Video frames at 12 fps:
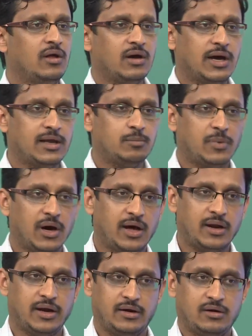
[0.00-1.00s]
high power
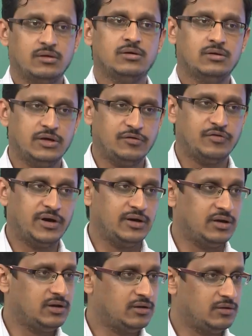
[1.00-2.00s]
and different
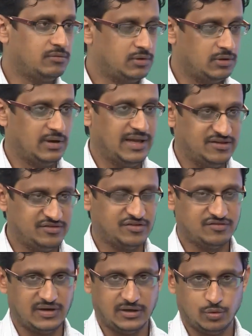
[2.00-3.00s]
lasers
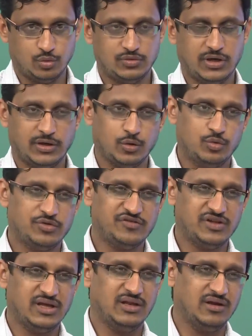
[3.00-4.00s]
that you would
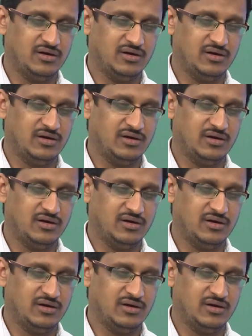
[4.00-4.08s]
see in